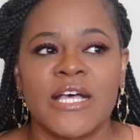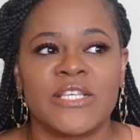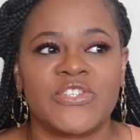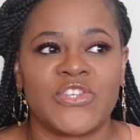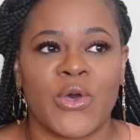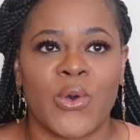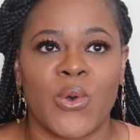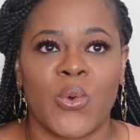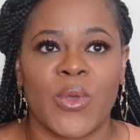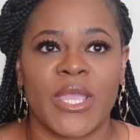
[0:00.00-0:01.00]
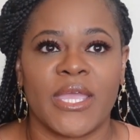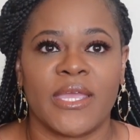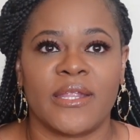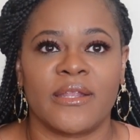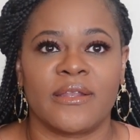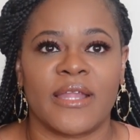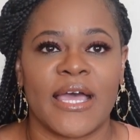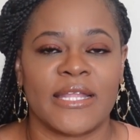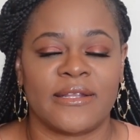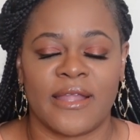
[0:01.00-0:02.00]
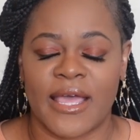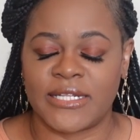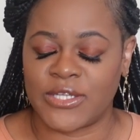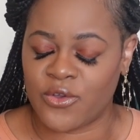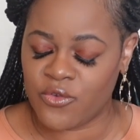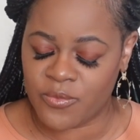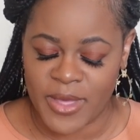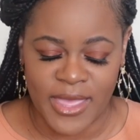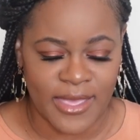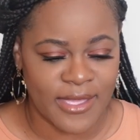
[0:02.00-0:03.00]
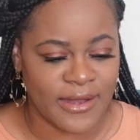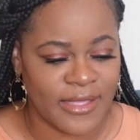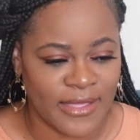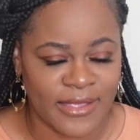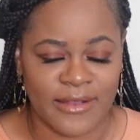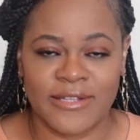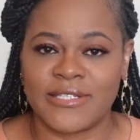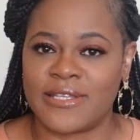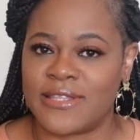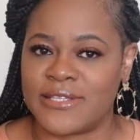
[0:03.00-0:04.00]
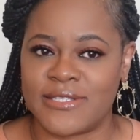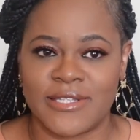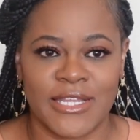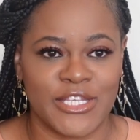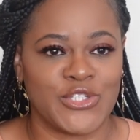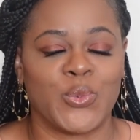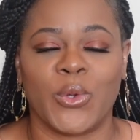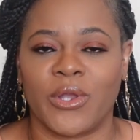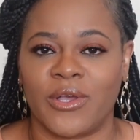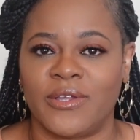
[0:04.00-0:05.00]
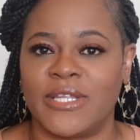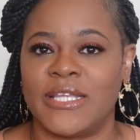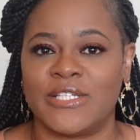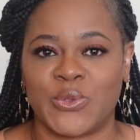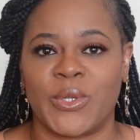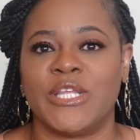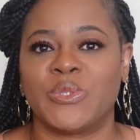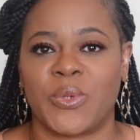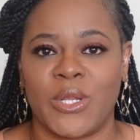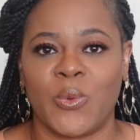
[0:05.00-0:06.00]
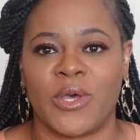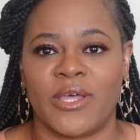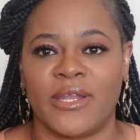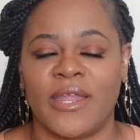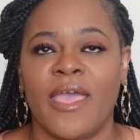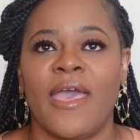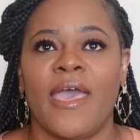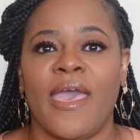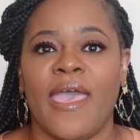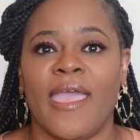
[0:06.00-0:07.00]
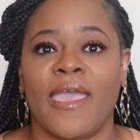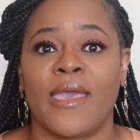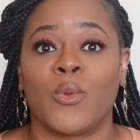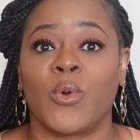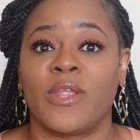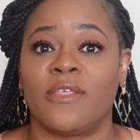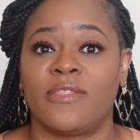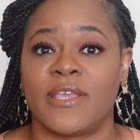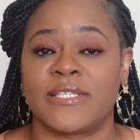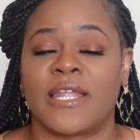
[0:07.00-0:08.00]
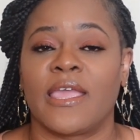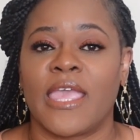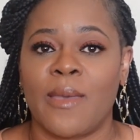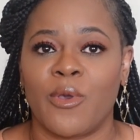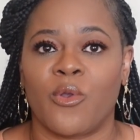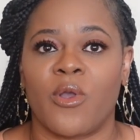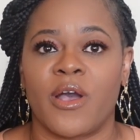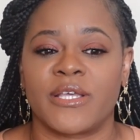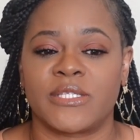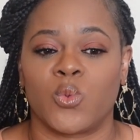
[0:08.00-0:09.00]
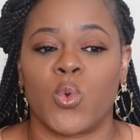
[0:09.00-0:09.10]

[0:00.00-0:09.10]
So in I, I dove my head into this niche world in 2021 and one of the things that I came across